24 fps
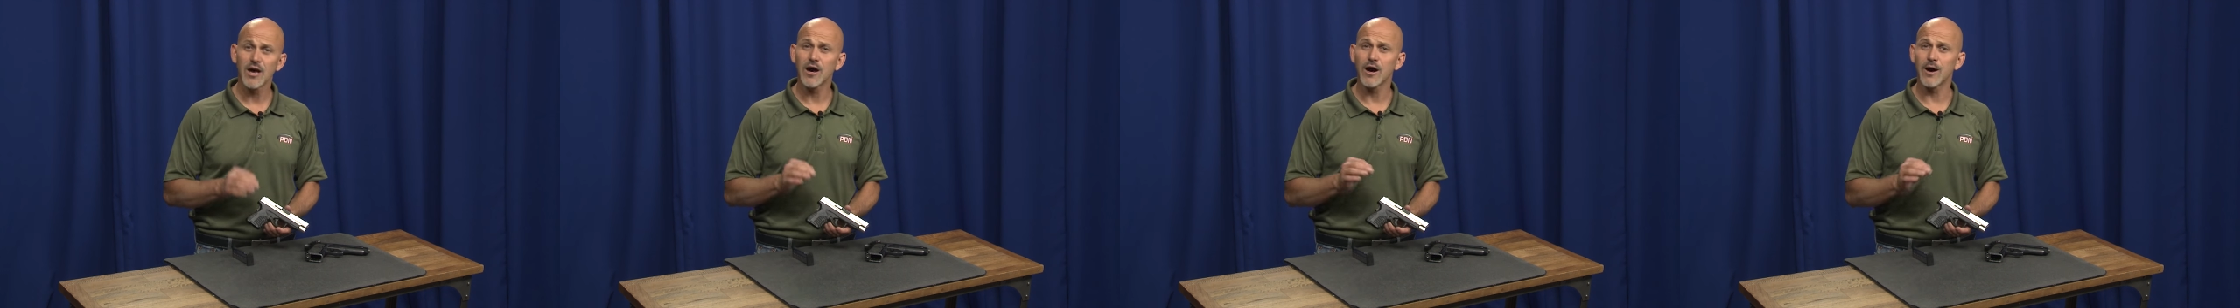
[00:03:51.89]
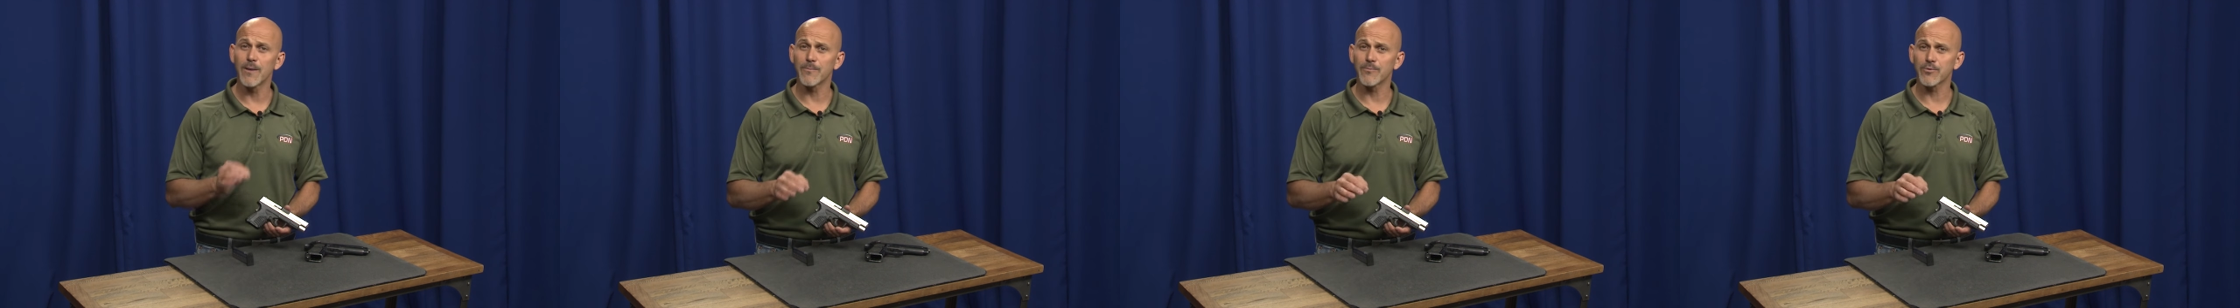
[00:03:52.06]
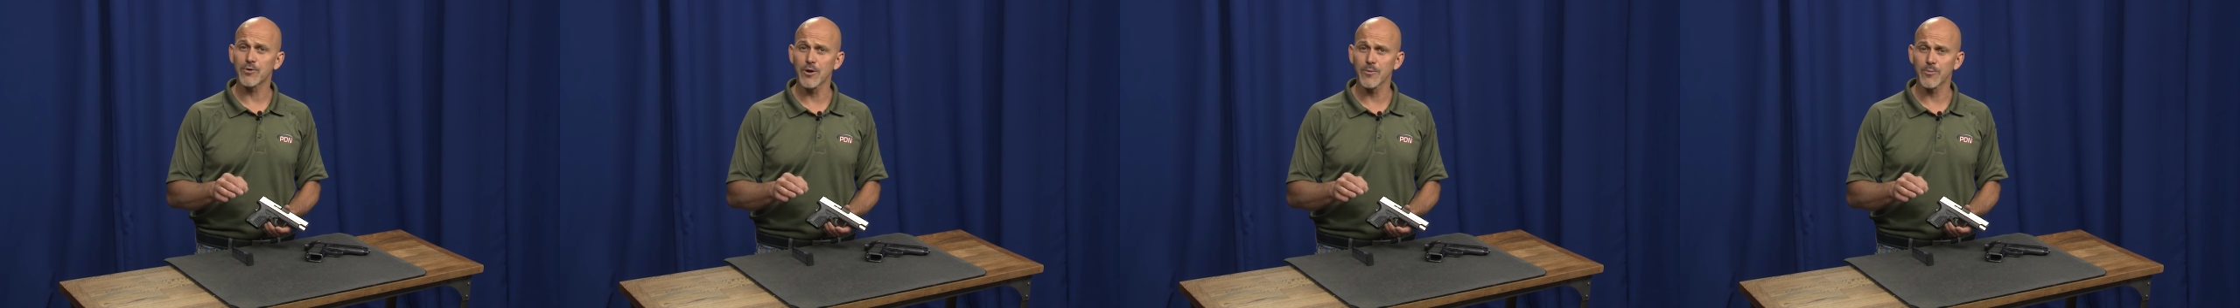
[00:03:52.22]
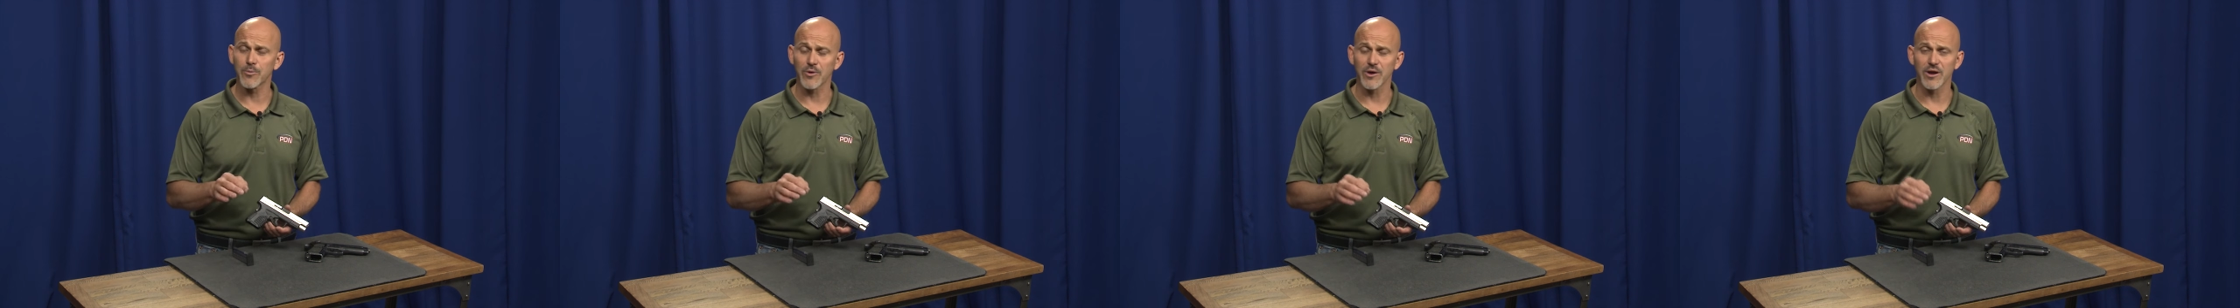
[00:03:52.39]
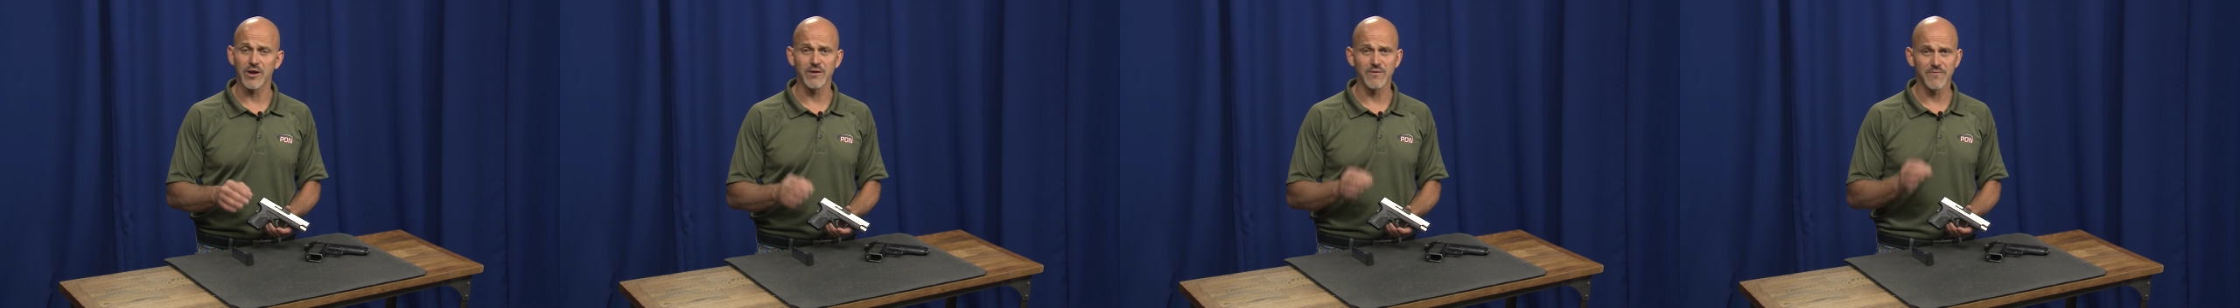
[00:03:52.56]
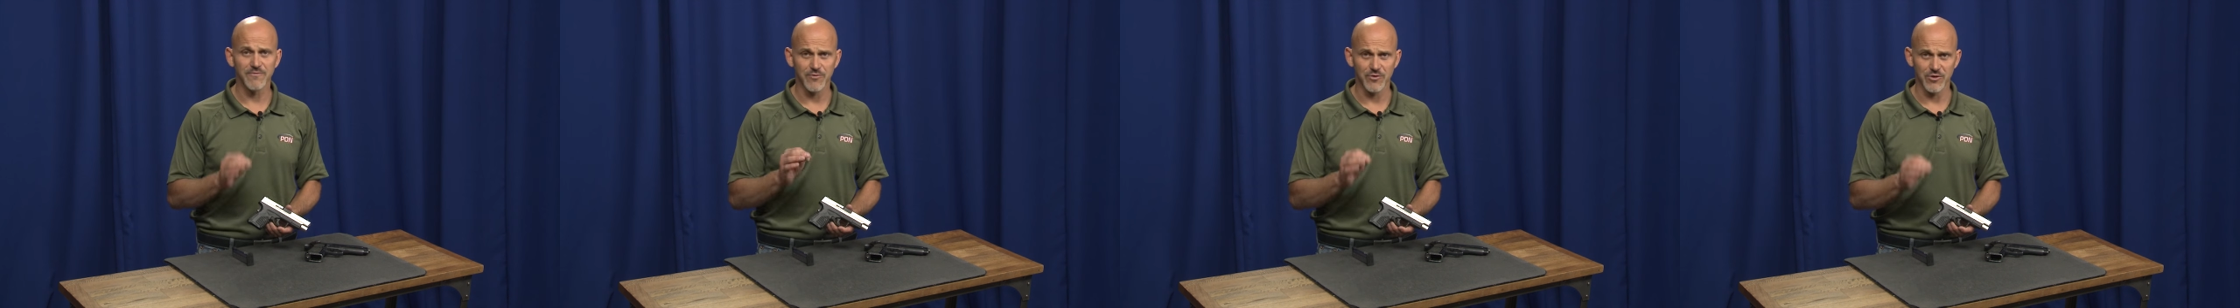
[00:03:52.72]

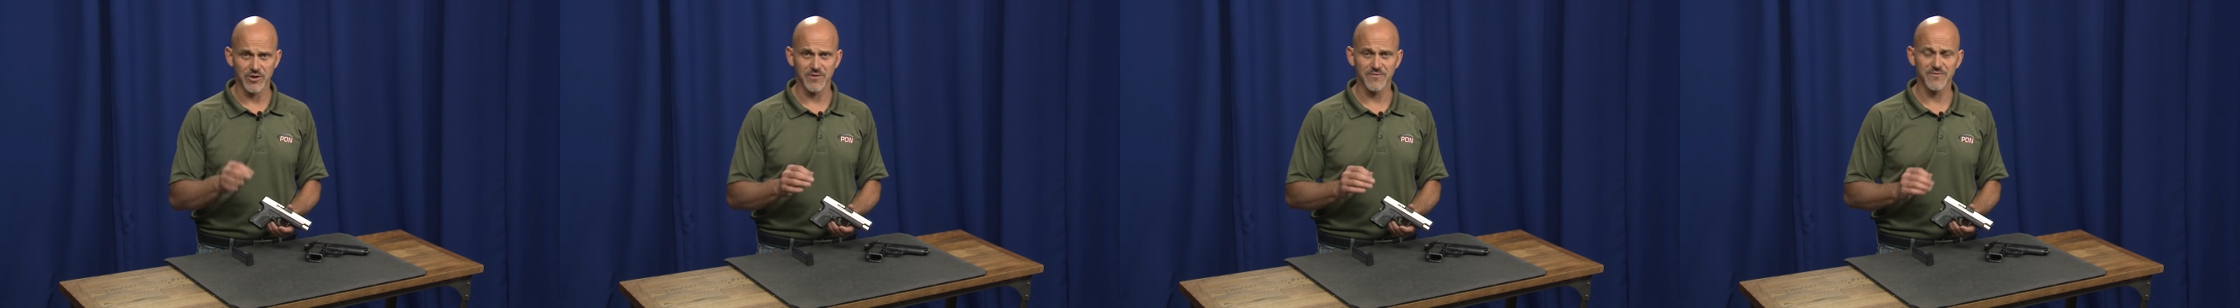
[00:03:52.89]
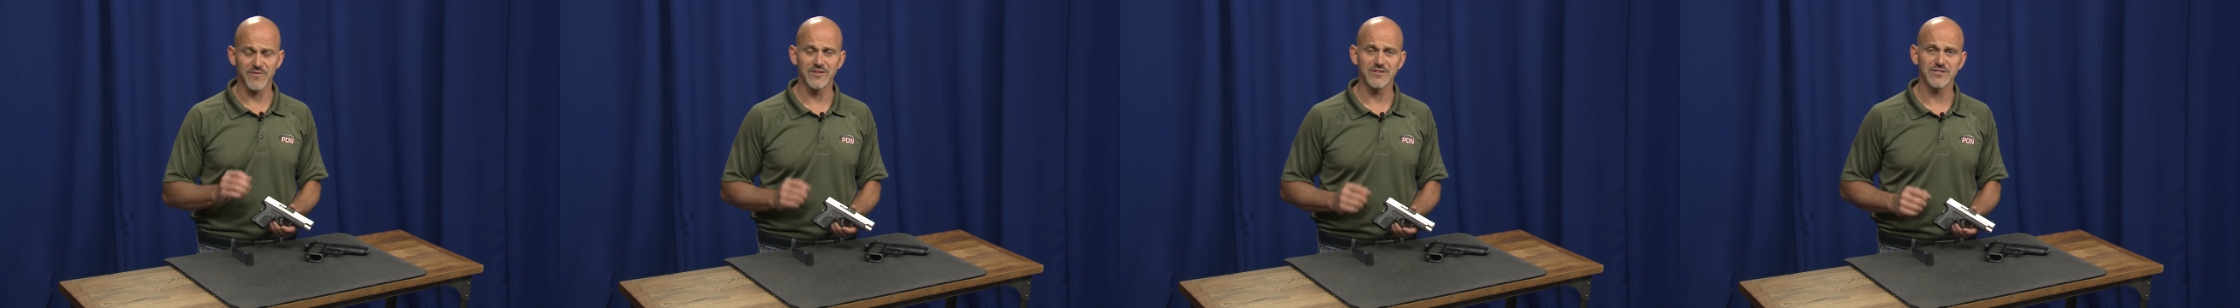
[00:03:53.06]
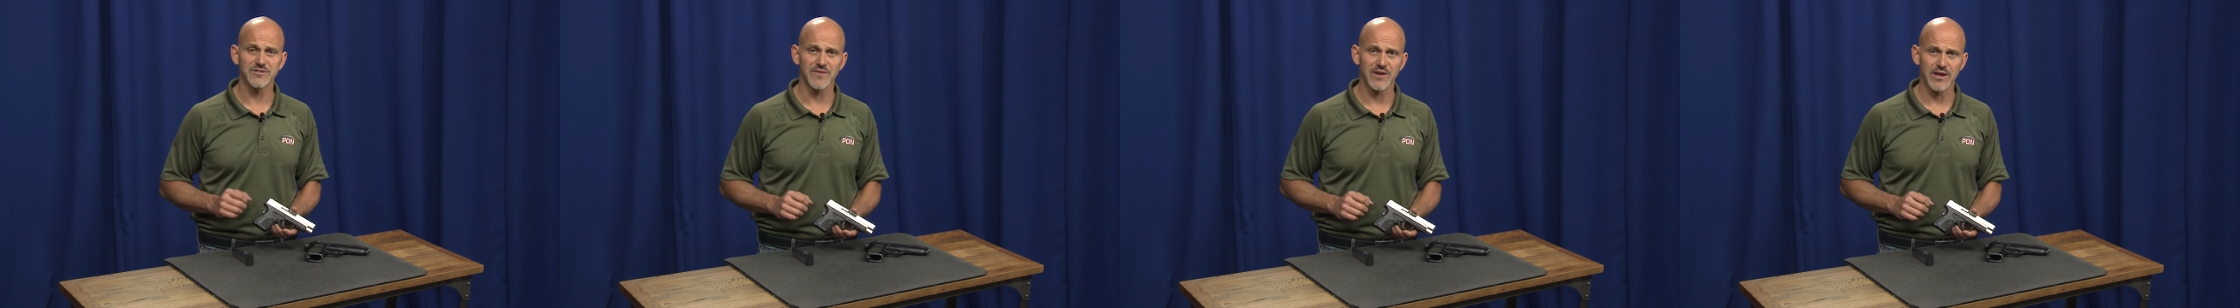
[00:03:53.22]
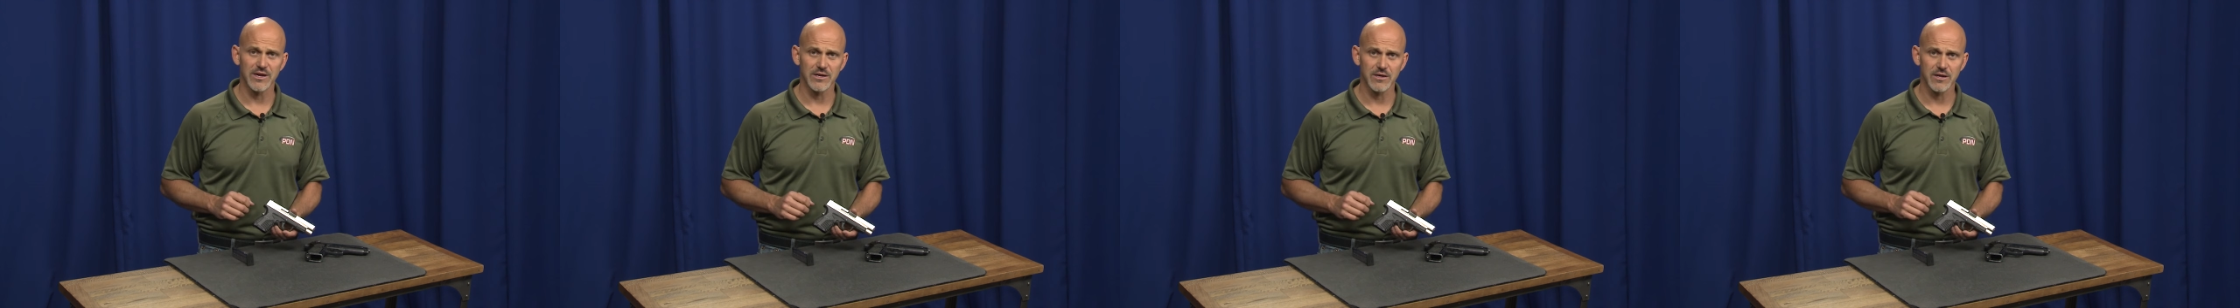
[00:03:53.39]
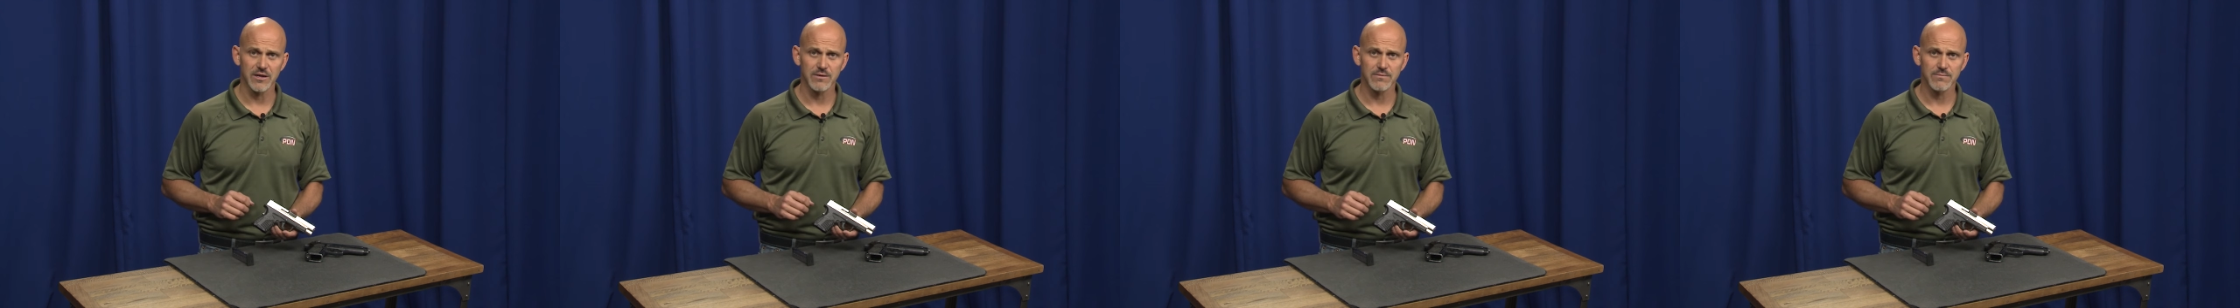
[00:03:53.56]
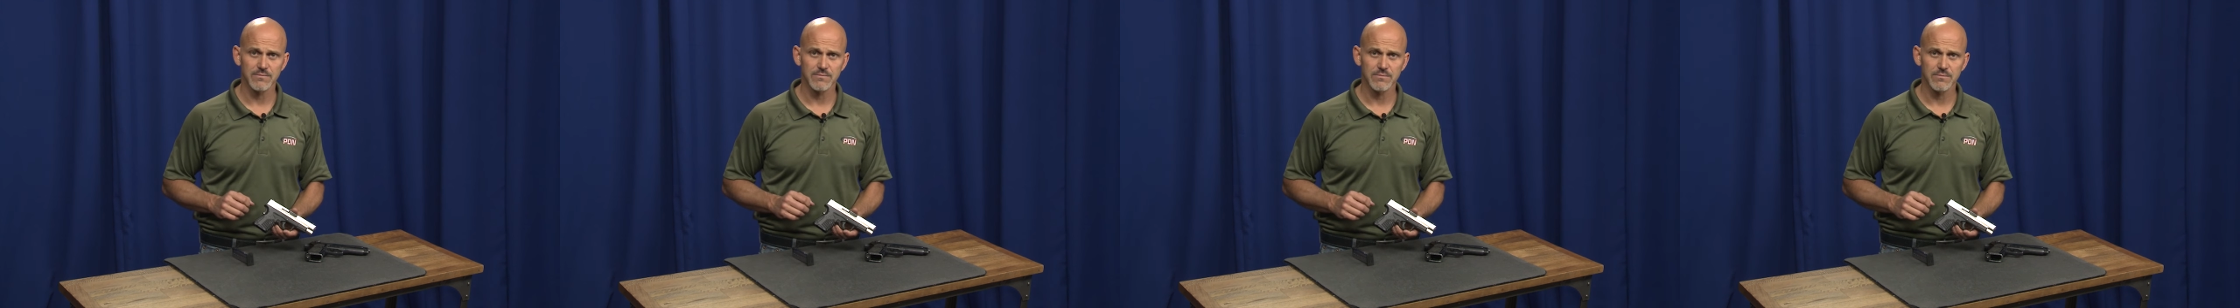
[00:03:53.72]
appropriate for a defensive
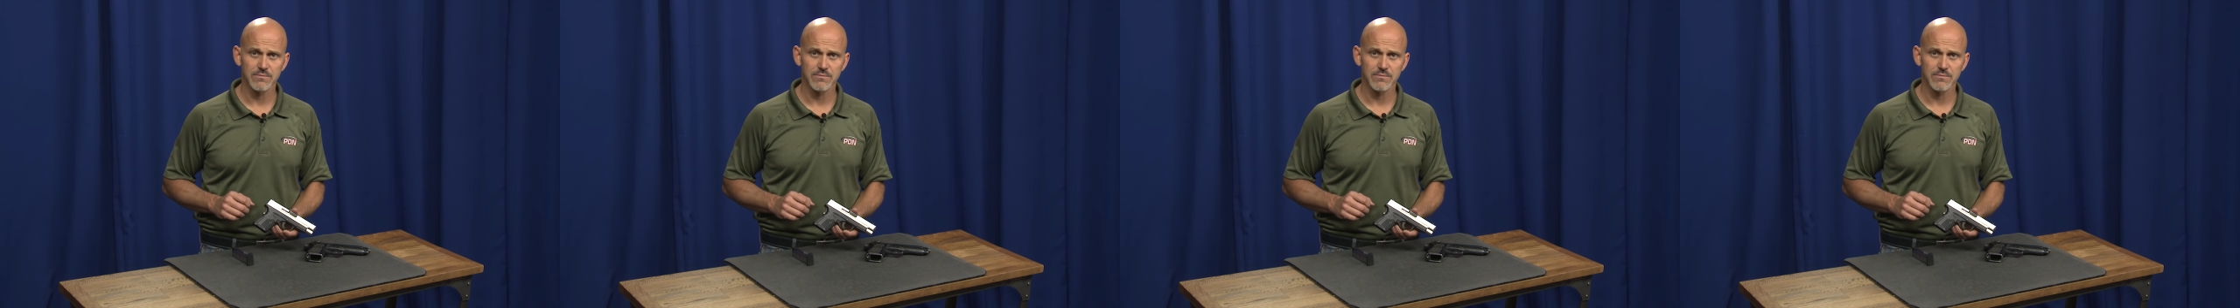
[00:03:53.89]
handgun.